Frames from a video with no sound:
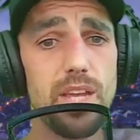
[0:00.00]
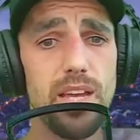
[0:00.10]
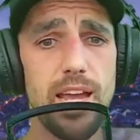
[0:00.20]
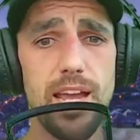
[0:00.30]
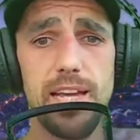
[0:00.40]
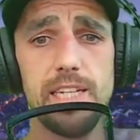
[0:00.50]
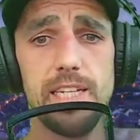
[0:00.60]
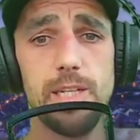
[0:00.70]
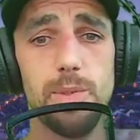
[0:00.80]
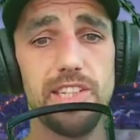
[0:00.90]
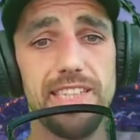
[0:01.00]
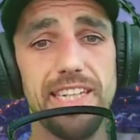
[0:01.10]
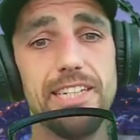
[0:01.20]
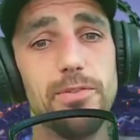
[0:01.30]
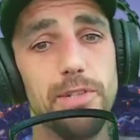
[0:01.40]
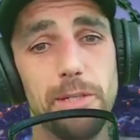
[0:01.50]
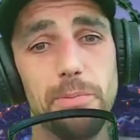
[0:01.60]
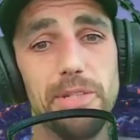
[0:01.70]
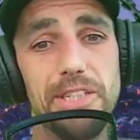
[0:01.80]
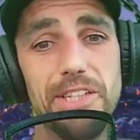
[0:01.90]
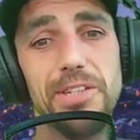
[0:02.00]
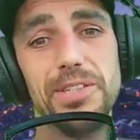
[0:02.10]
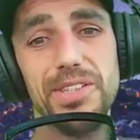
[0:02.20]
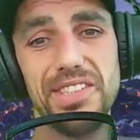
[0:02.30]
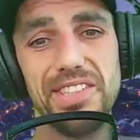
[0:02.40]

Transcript: uh, he he was identified by dogs.